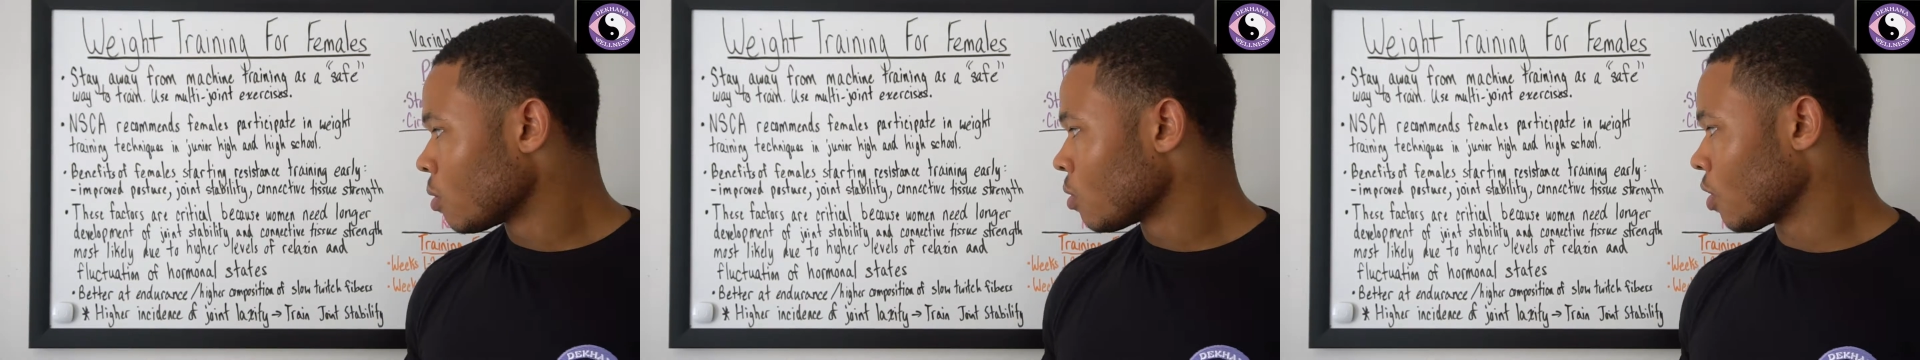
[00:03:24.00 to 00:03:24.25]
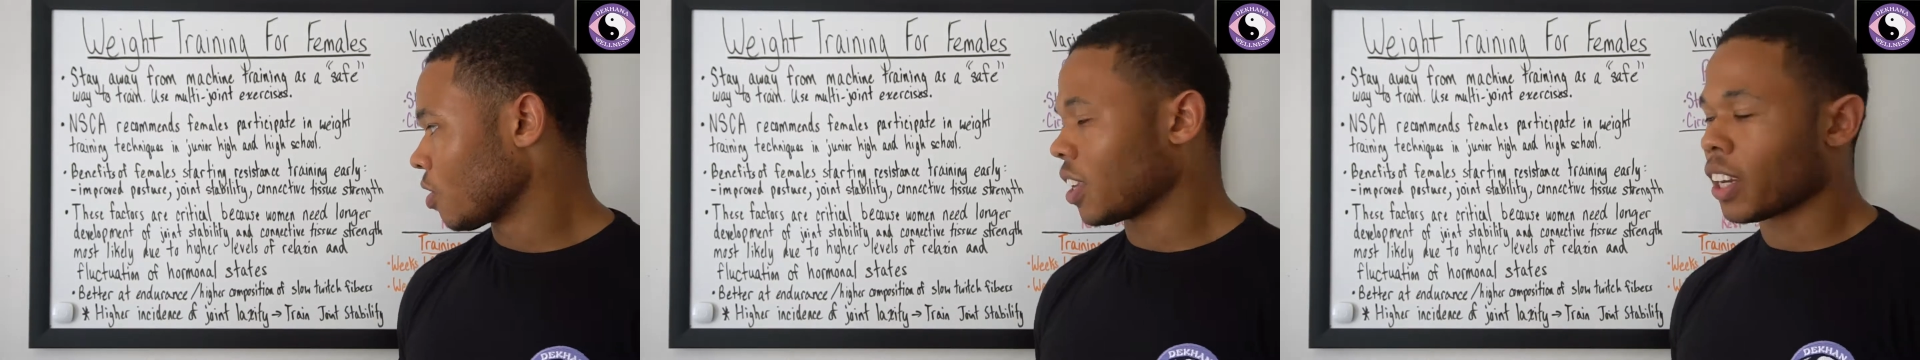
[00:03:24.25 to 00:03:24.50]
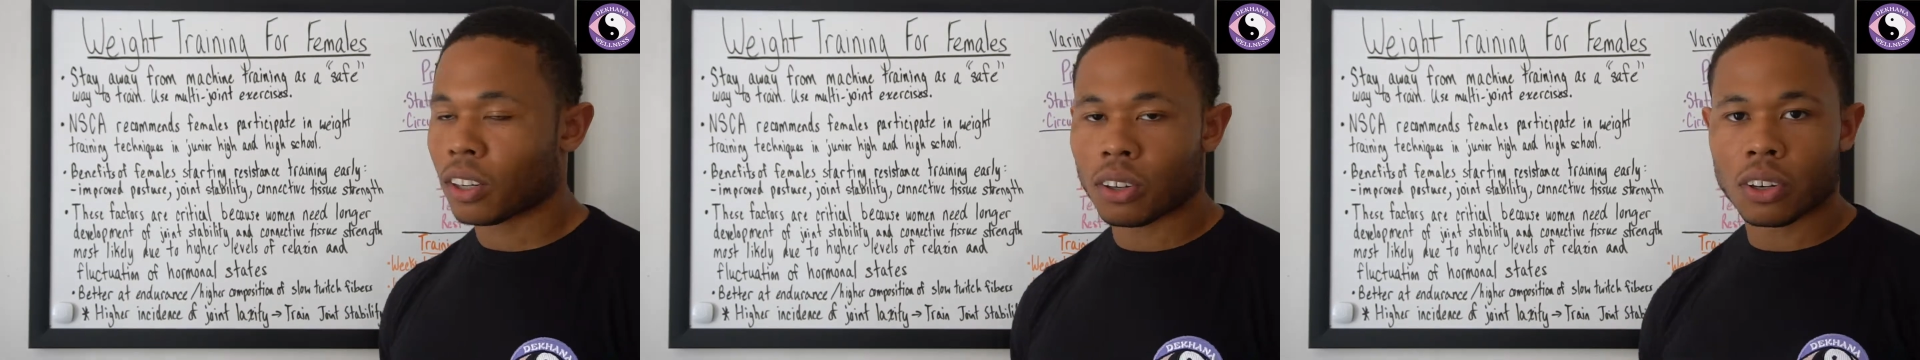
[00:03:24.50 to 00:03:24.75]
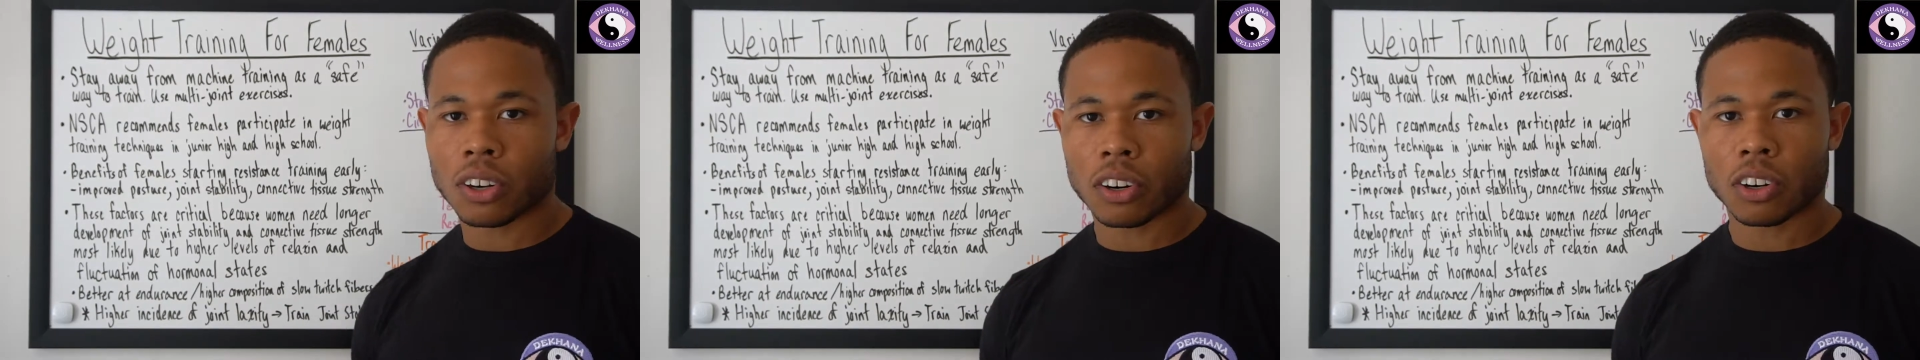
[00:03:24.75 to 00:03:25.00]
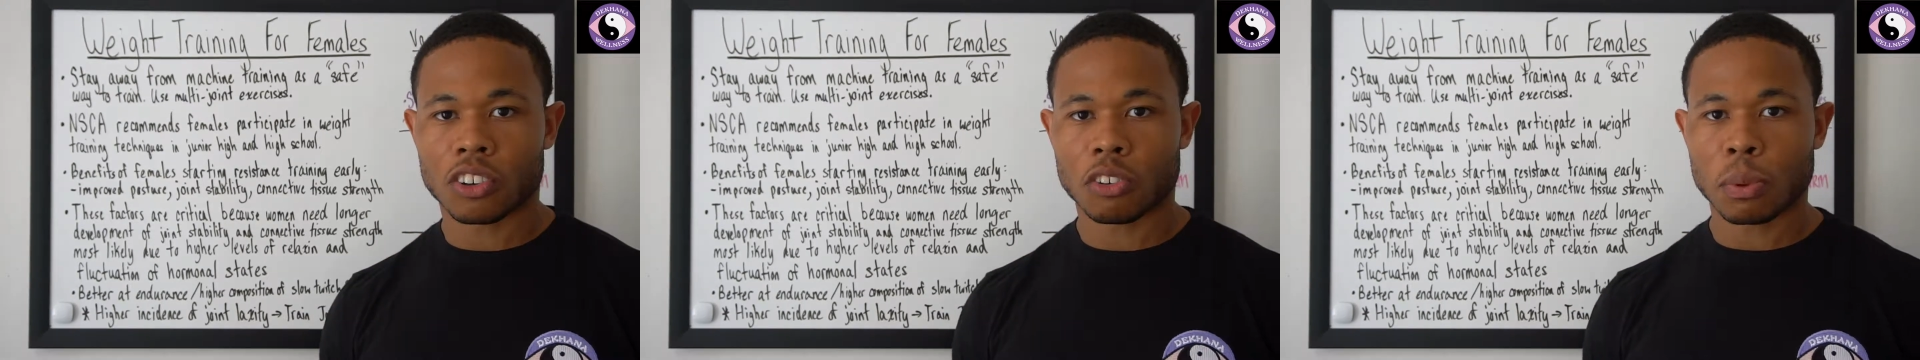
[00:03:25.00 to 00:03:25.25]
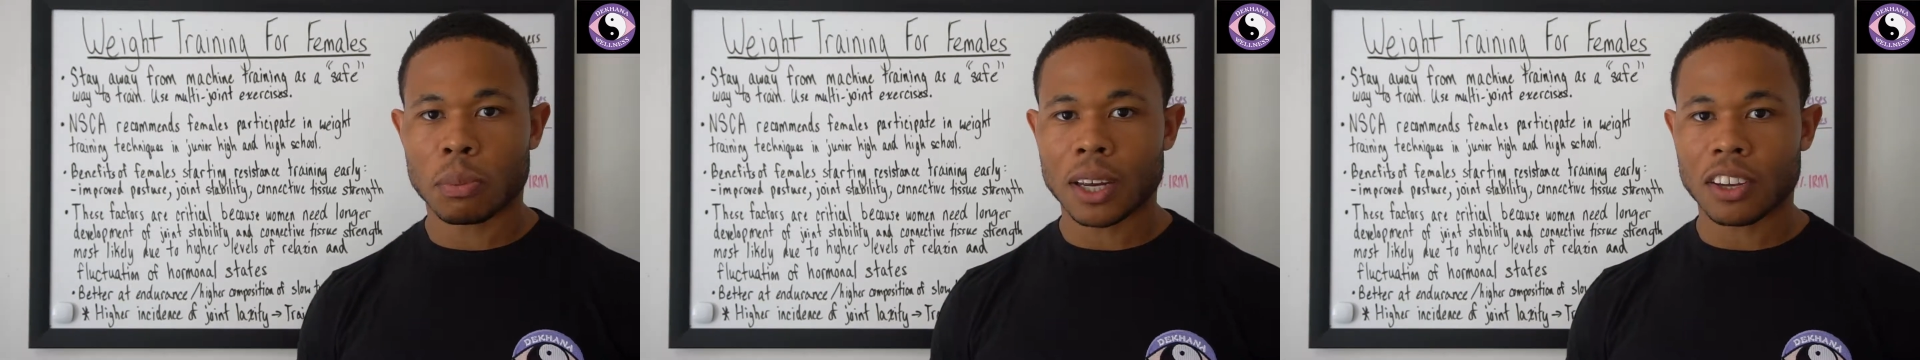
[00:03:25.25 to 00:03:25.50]
Just take a little longer.
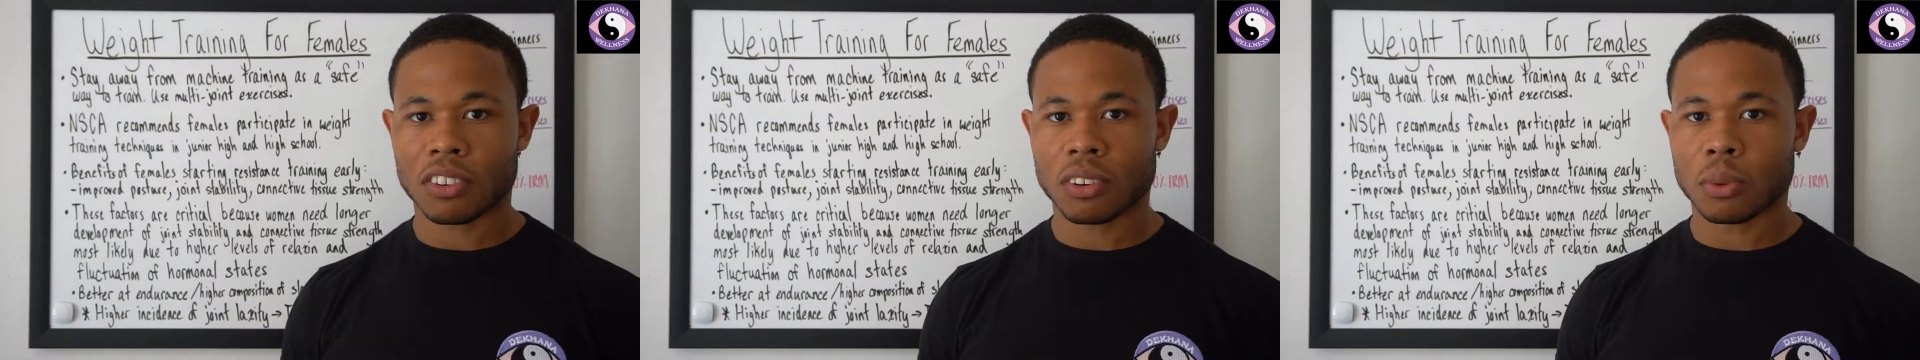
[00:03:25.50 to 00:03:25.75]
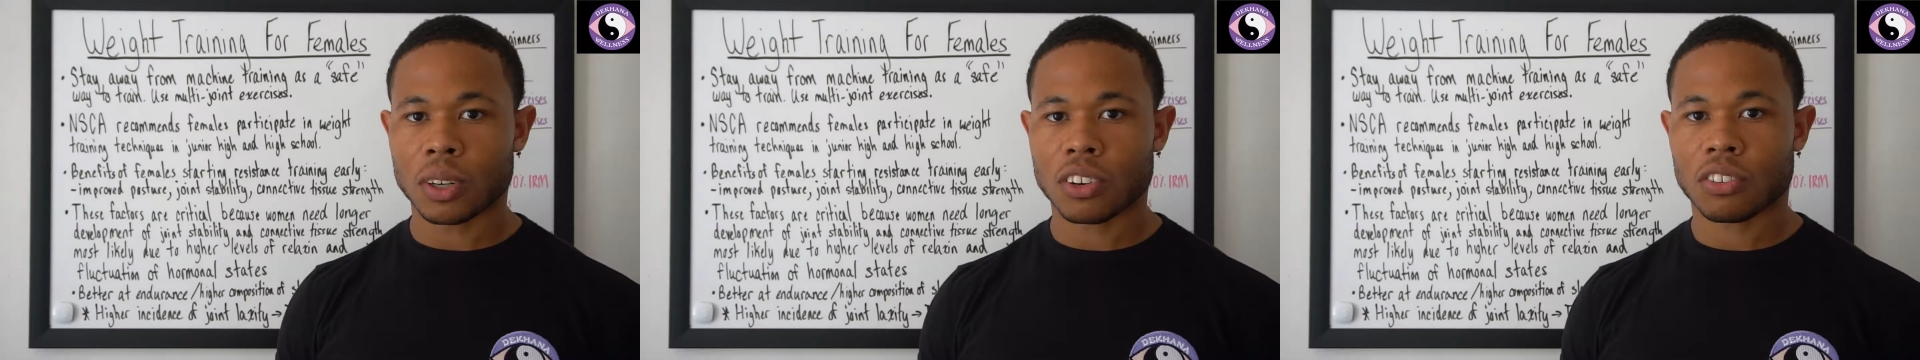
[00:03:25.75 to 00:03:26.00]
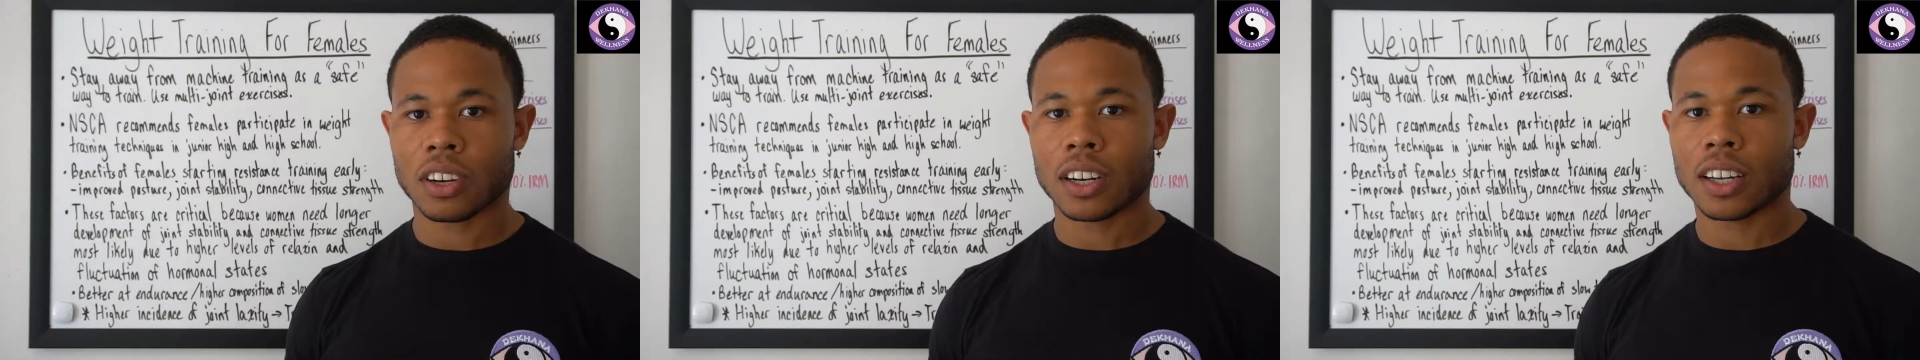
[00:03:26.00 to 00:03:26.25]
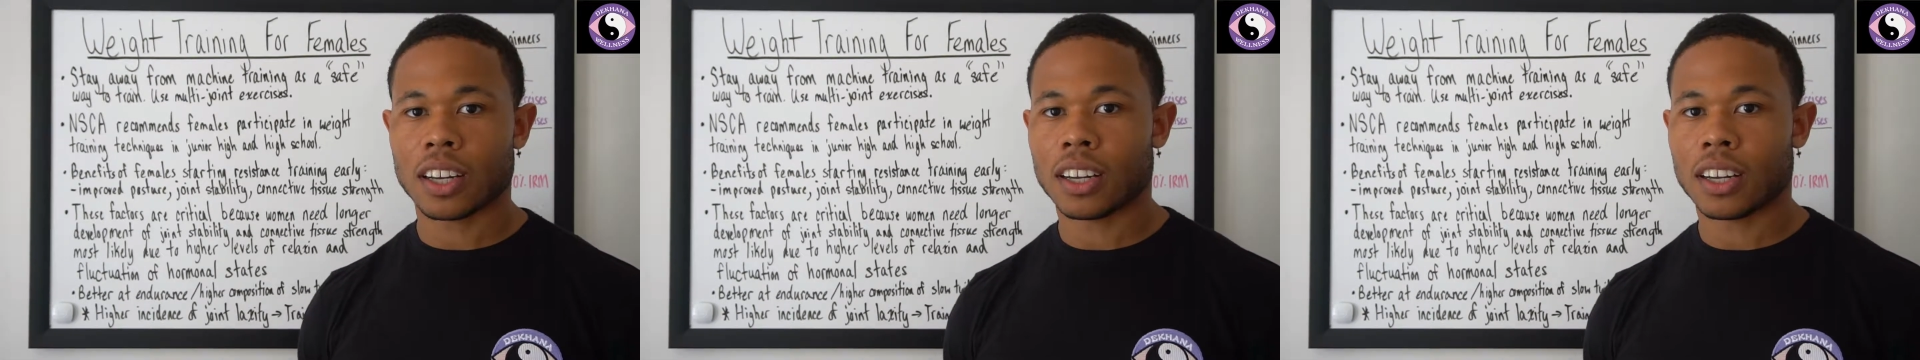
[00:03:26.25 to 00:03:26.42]
Just be patient with your training,